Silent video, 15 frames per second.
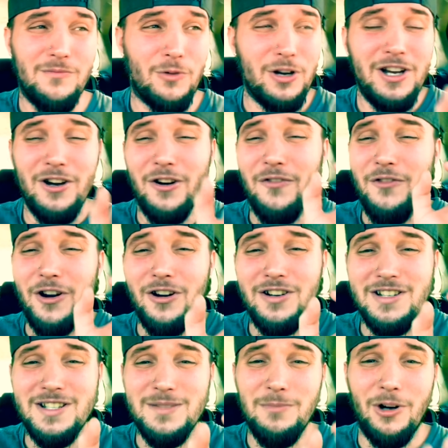We're here a
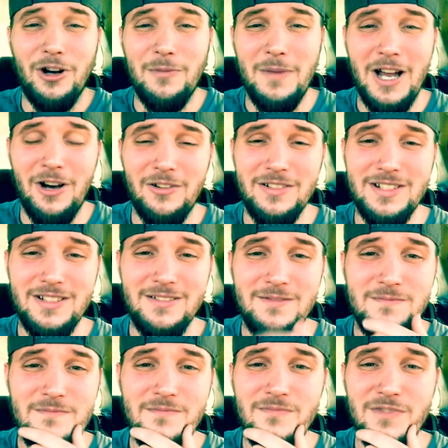very small amount,
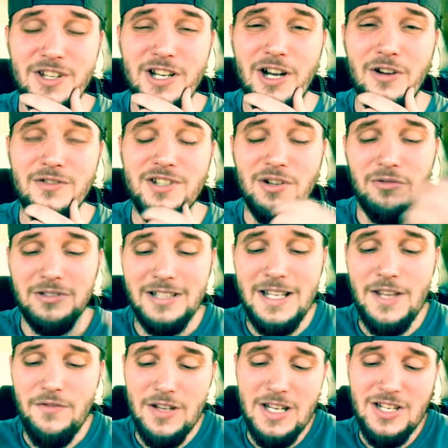you know, so
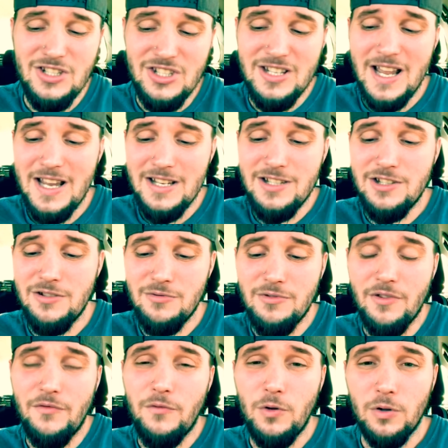live each day to
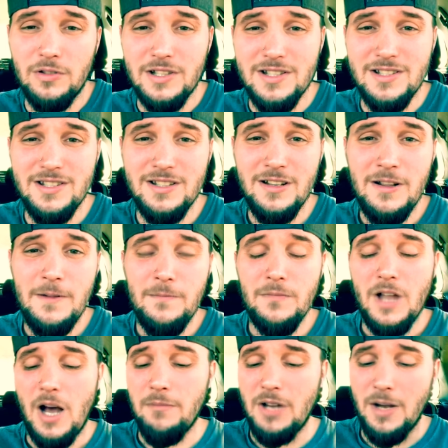the fullest.
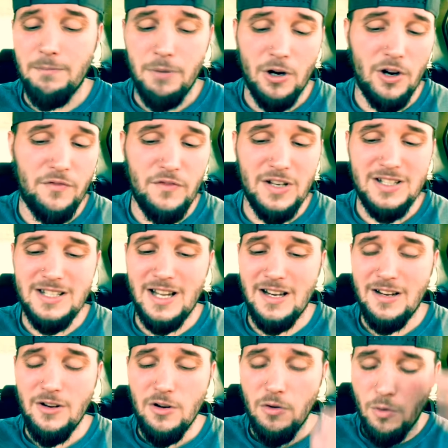I'm not perfect
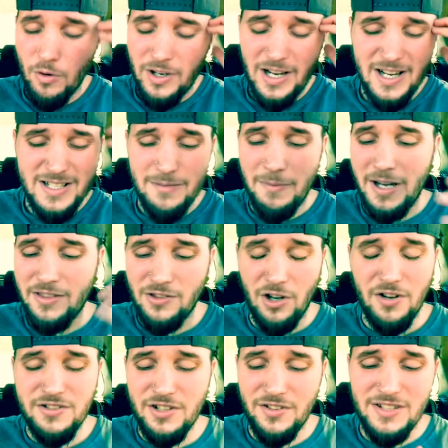at organizing my
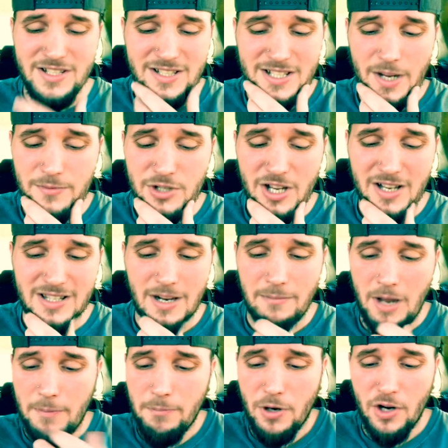thoughts on this subject. I'm
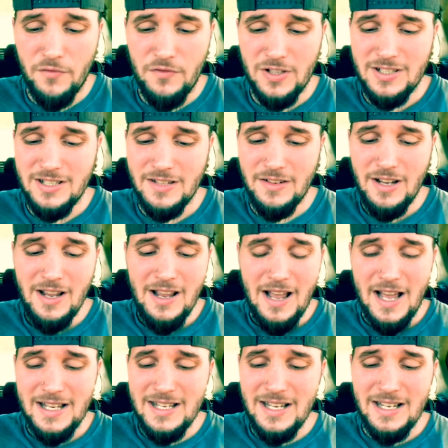not perfect at,
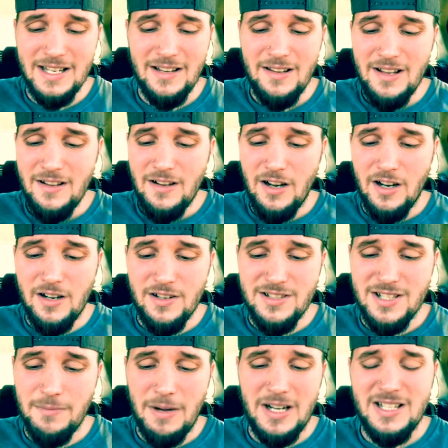at getting uh,
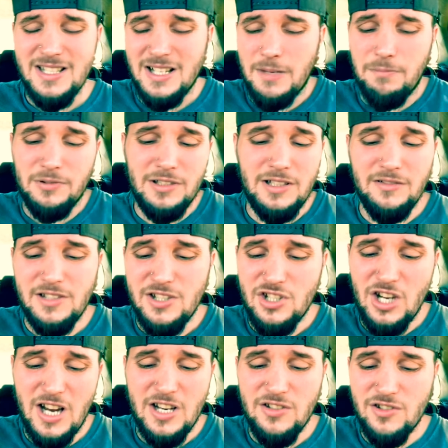somebody to completely
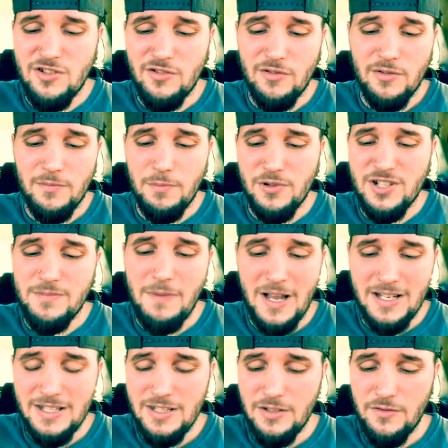change their
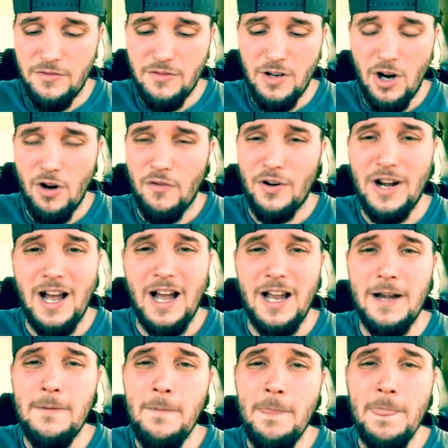perspective
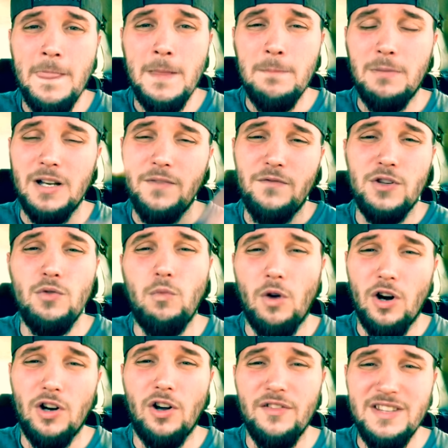overnight. But if you
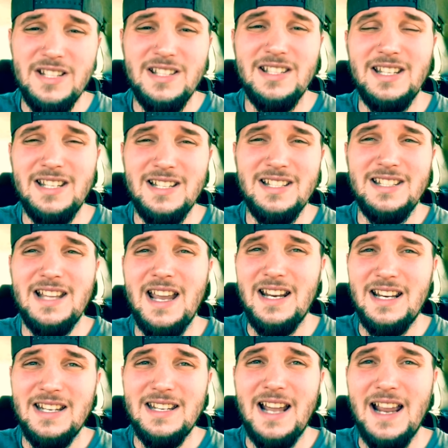work on these things
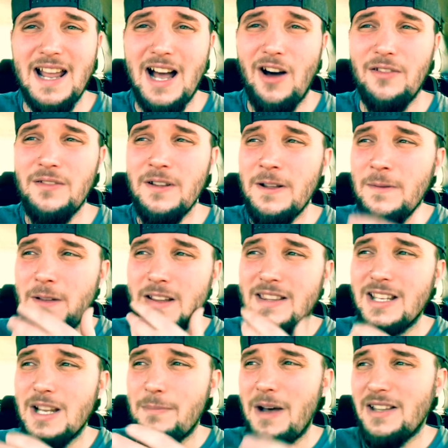in and day out and
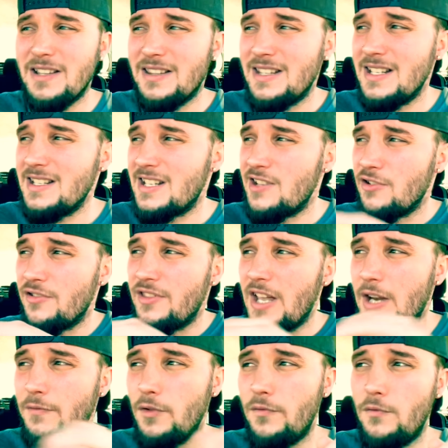think about the things that you're
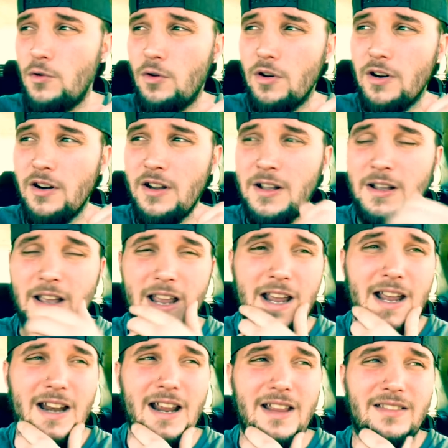thankful for
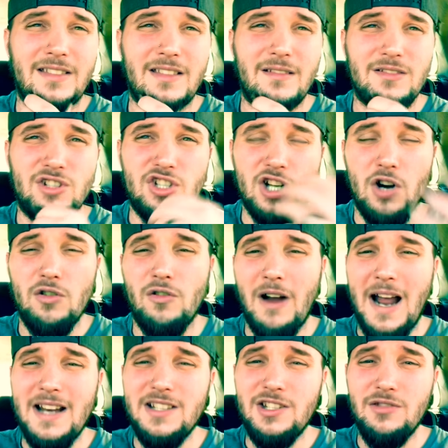and, and show
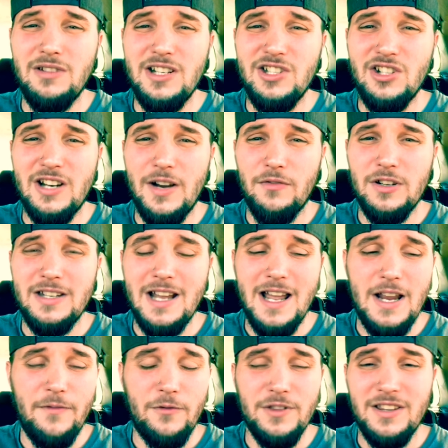gratitude each and every
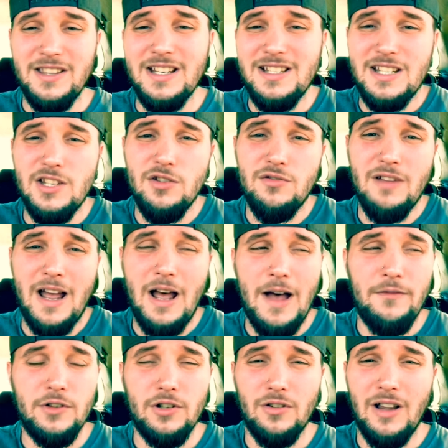day for the things that you do
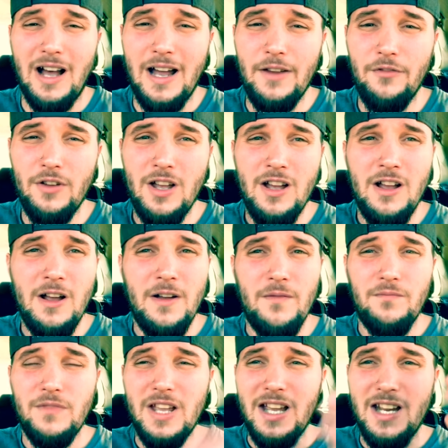have in your life,
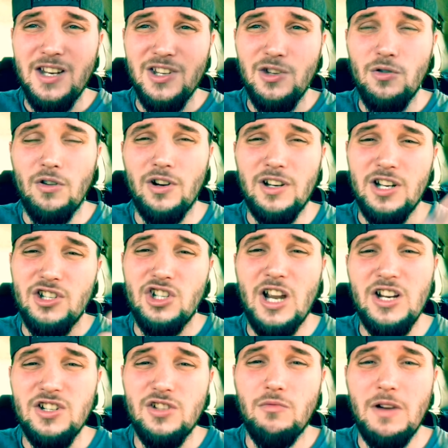then you're going to
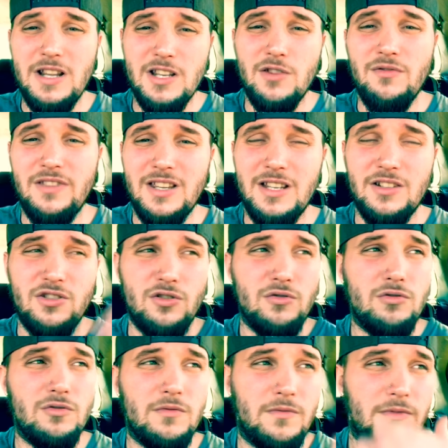change the way that you think
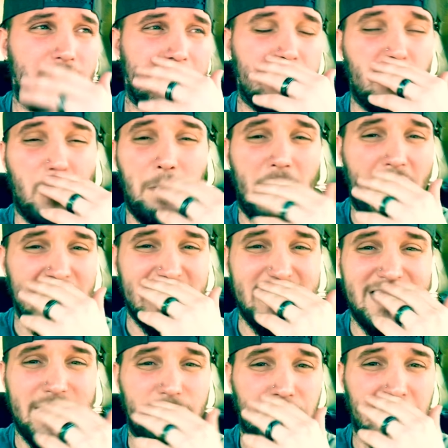to think more
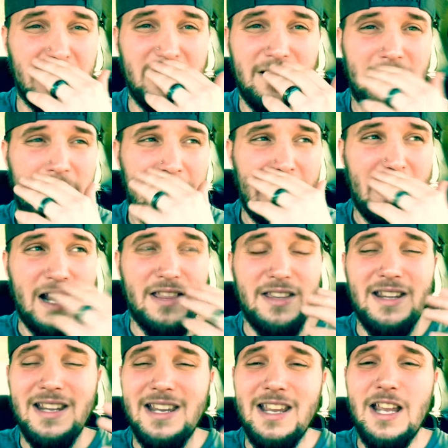positively. And
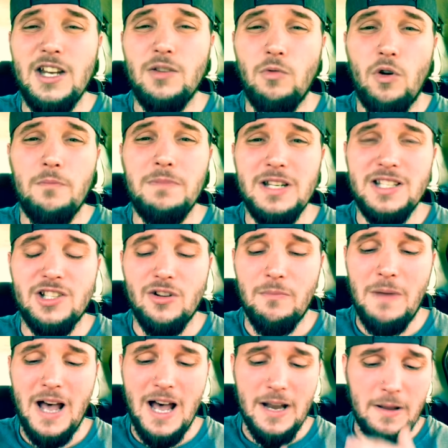then the end won't be so
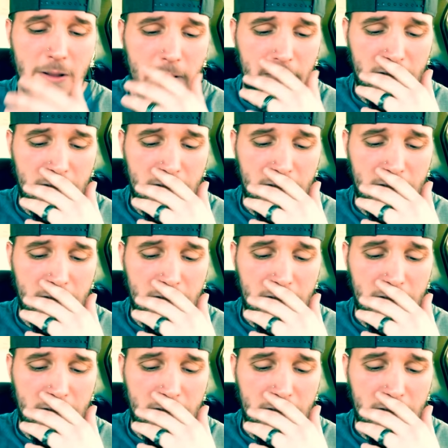bad.